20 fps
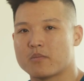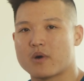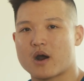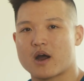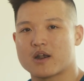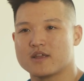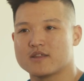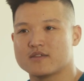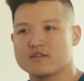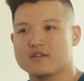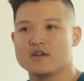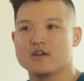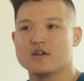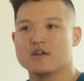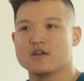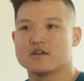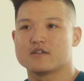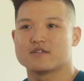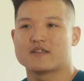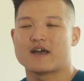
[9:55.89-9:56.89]
body
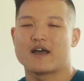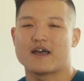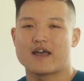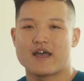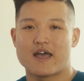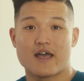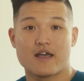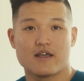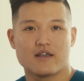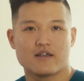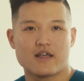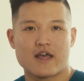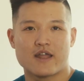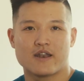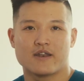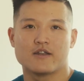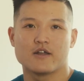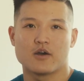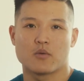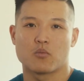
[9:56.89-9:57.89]
that
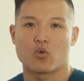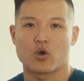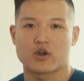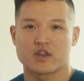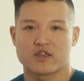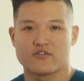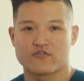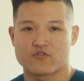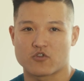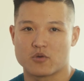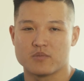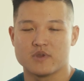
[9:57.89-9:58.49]
ended up working for